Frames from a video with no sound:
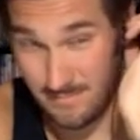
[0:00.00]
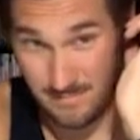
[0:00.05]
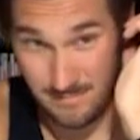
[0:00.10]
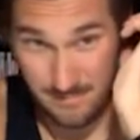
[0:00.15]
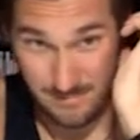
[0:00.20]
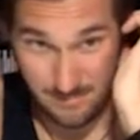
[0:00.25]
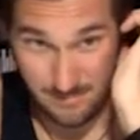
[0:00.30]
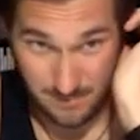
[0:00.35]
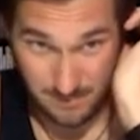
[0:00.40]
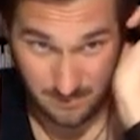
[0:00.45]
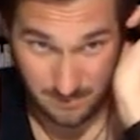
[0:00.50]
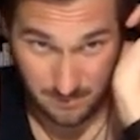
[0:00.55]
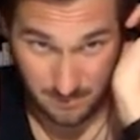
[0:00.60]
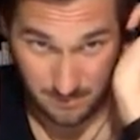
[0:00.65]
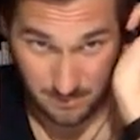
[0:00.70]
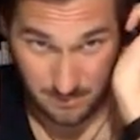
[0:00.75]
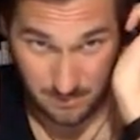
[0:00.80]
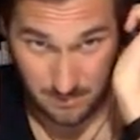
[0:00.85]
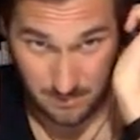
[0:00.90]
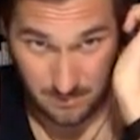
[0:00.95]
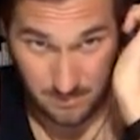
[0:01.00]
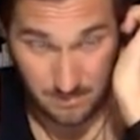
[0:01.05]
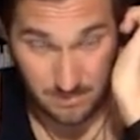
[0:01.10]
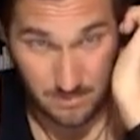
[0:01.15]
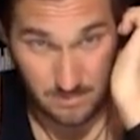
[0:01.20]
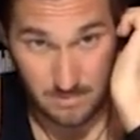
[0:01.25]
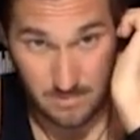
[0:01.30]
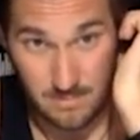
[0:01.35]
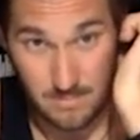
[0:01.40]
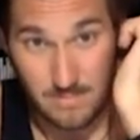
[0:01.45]

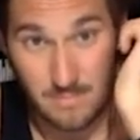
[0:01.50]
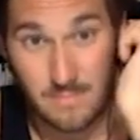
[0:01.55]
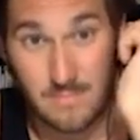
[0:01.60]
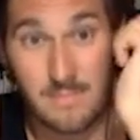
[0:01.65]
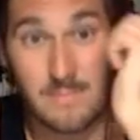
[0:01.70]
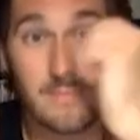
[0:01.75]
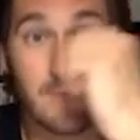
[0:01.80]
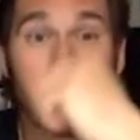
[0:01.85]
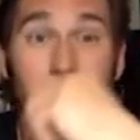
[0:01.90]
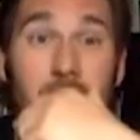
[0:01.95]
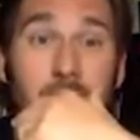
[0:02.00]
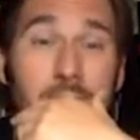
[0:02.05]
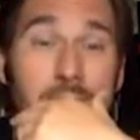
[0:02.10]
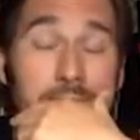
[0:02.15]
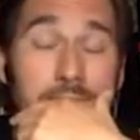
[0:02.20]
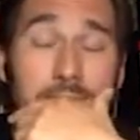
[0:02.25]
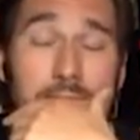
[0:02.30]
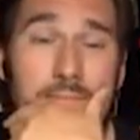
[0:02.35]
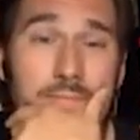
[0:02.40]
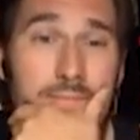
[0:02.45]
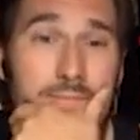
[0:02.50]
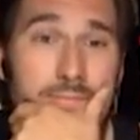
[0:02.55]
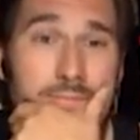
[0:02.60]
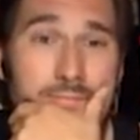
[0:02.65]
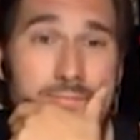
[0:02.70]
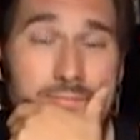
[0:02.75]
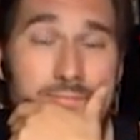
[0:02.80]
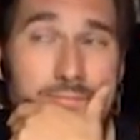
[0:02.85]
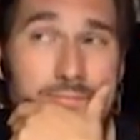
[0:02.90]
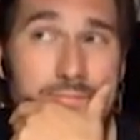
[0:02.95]

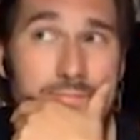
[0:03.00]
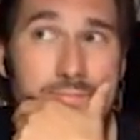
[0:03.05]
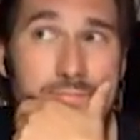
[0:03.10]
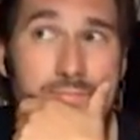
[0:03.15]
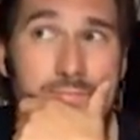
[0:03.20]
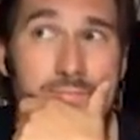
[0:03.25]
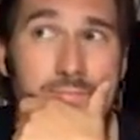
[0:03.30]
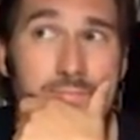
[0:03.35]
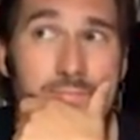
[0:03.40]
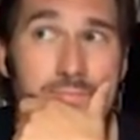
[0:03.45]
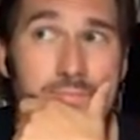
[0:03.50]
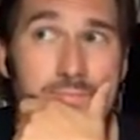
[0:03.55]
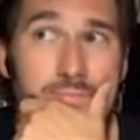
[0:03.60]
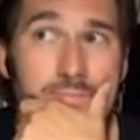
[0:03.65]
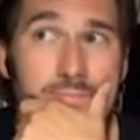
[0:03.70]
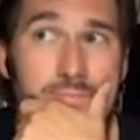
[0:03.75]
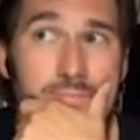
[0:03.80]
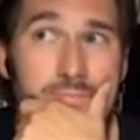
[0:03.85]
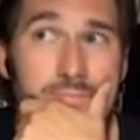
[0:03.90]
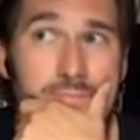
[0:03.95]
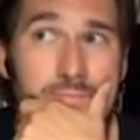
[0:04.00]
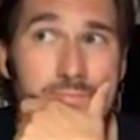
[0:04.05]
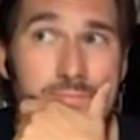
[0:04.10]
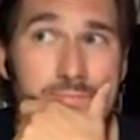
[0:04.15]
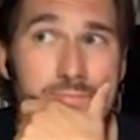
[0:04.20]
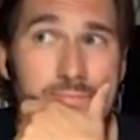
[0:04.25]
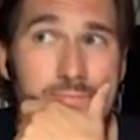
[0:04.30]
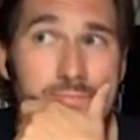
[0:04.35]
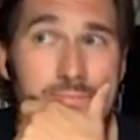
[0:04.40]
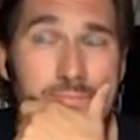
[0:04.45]

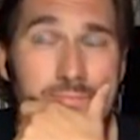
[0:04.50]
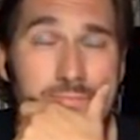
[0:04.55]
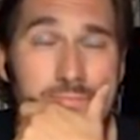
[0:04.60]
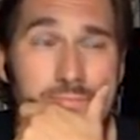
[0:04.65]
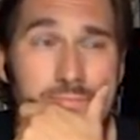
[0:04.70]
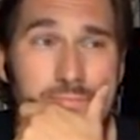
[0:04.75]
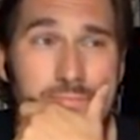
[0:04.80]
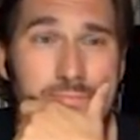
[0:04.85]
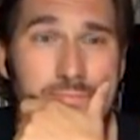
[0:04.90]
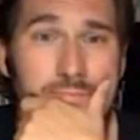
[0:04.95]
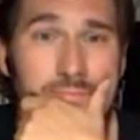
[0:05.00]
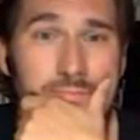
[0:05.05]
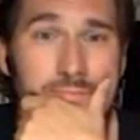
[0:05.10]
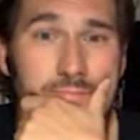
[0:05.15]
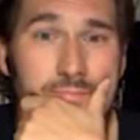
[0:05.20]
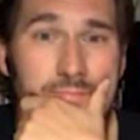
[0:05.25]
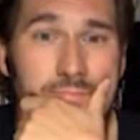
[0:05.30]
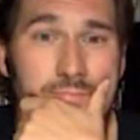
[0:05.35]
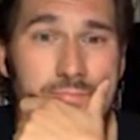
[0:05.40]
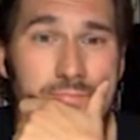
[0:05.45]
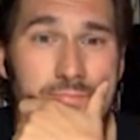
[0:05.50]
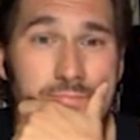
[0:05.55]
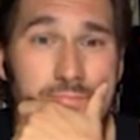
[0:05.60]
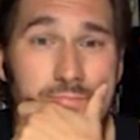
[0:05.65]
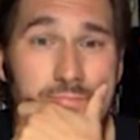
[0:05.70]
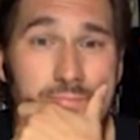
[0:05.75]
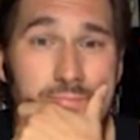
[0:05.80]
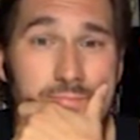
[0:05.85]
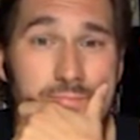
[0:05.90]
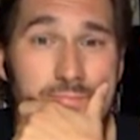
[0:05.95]

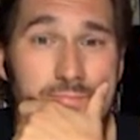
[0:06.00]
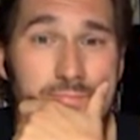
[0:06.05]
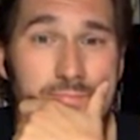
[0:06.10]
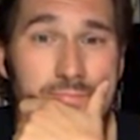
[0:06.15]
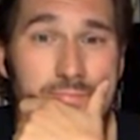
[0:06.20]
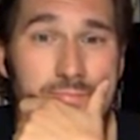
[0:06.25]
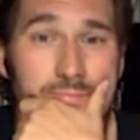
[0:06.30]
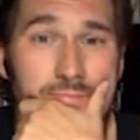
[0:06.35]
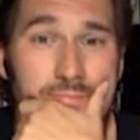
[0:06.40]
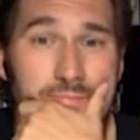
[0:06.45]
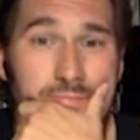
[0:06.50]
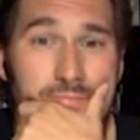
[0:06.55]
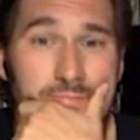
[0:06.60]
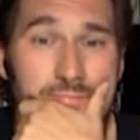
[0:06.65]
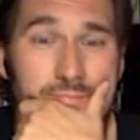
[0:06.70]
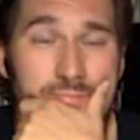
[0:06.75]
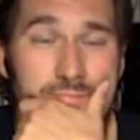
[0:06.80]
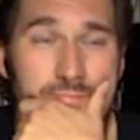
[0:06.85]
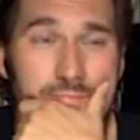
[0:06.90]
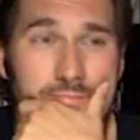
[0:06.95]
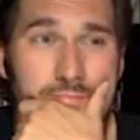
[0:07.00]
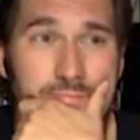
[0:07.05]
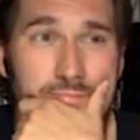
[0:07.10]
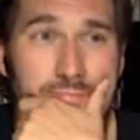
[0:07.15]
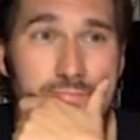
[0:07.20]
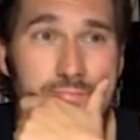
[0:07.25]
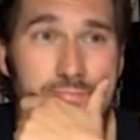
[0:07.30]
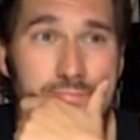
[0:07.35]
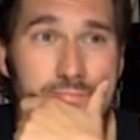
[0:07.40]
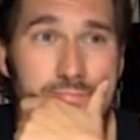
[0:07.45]

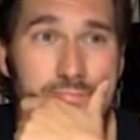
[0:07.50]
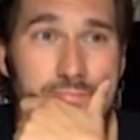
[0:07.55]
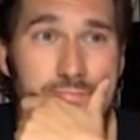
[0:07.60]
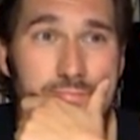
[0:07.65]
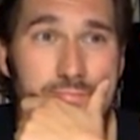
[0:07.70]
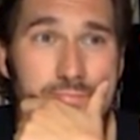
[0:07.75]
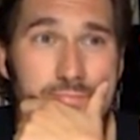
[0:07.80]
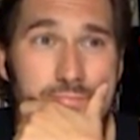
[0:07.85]
The person shown says nothing.